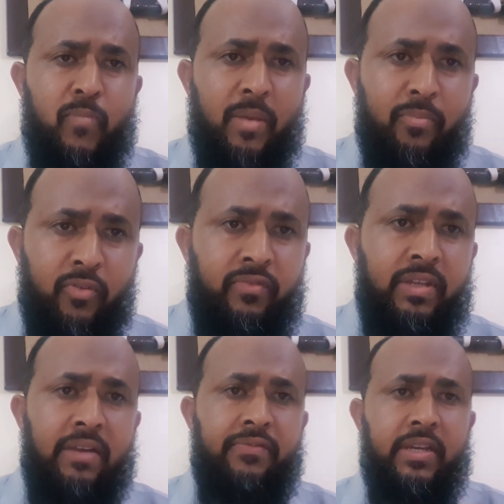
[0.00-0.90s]

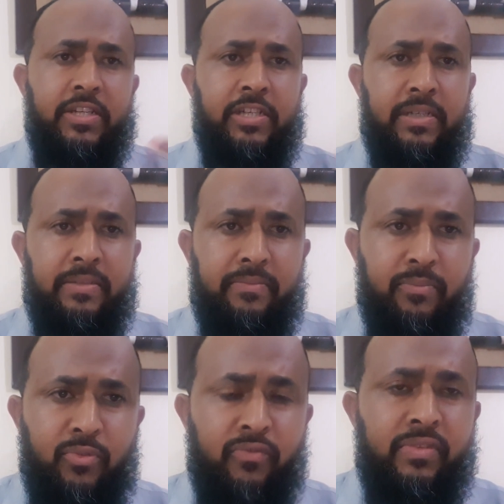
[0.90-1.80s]
improving affection,
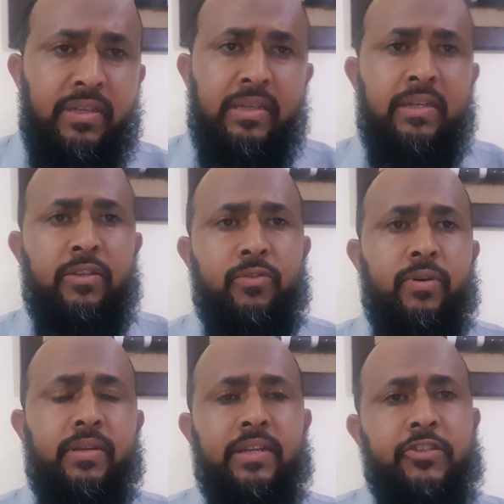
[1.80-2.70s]
improving your
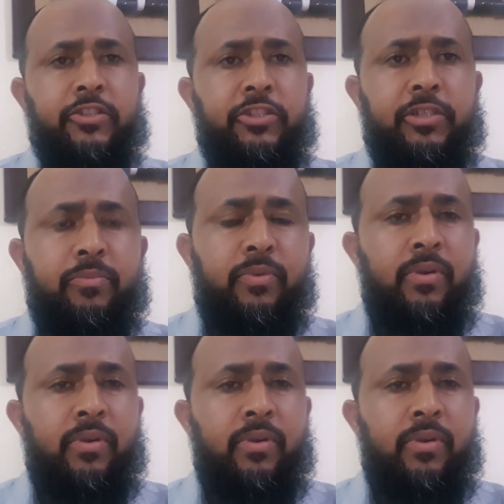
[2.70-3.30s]
relationship